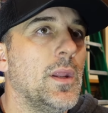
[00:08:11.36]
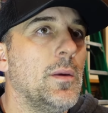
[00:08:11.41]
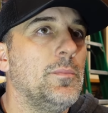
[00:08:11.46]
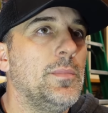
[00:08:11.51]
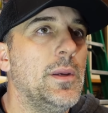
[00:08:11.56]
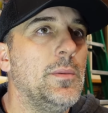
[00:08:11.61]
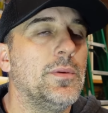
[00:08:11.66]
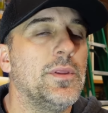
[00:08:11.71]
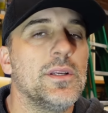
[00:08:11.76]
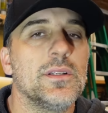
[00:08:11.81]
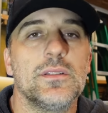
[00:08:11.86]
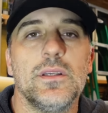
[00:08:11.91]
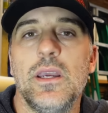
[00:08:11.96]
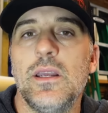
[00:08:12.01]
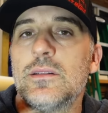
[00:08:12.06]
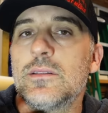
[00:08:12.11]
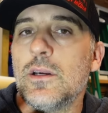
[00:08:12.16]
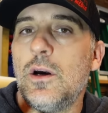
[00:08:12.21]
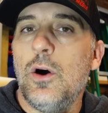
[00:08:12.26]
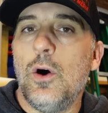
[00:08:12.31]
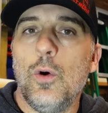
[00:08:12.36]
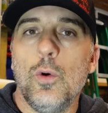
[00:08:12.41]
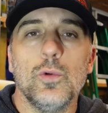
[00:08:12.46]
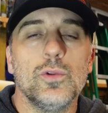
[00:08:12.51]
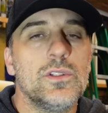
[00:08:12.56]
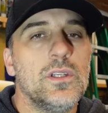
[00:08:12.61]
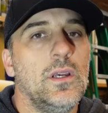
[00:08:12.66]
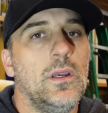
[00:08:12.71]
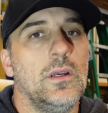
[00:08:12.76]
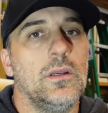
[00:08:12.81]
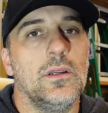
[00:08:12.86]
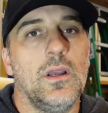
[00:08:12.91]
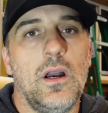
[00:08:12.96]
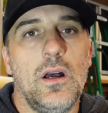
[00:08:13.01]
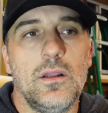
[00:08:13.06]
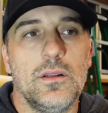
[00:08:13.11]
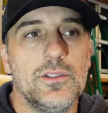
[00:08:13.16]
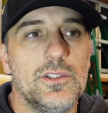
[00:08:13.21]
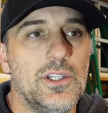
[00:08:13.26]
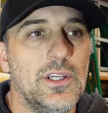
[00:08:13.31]
People that say it's old
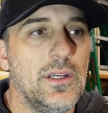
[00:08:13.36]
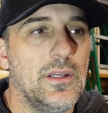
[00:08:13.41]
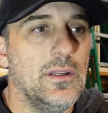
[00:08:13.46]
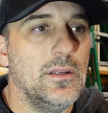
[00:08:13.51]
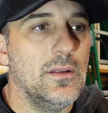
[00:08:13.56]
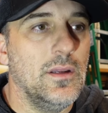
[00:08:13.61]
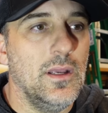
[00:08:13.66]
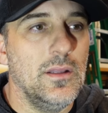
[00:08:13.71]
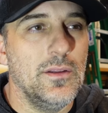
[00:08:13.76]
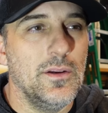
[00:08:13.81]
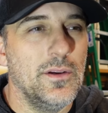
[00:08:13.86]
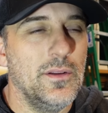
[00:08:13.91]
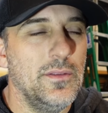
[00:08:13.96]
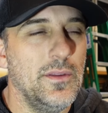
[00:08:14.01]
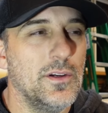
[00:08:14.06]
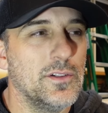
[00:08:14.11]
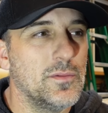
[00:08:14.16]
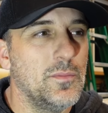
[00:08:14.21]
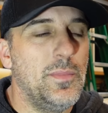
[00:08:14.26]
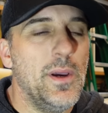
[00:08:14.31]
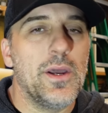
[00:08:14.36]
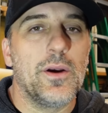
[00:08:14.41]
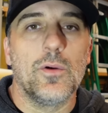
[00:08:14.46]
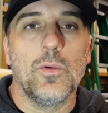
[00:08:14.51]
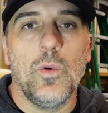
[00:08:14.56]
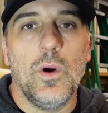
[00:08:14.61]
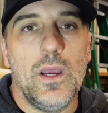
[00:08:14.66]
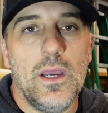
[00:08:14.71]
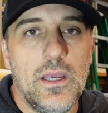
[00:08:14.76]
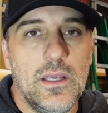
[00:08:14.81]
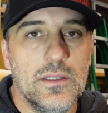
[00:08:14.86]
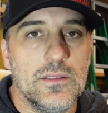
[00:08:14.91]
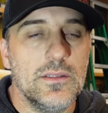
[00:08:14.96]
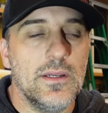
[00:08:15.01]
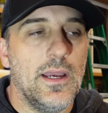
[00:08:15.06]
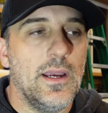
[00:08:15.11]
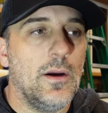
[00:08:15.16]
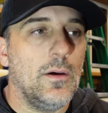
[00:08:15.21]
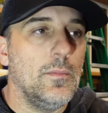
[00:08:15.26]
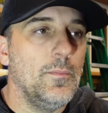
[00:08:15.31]
technology and, and, there, and there's better ways
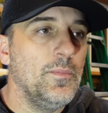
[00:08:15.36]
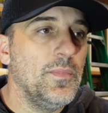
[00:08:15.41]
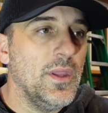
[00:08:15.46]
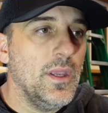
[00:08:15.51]
now,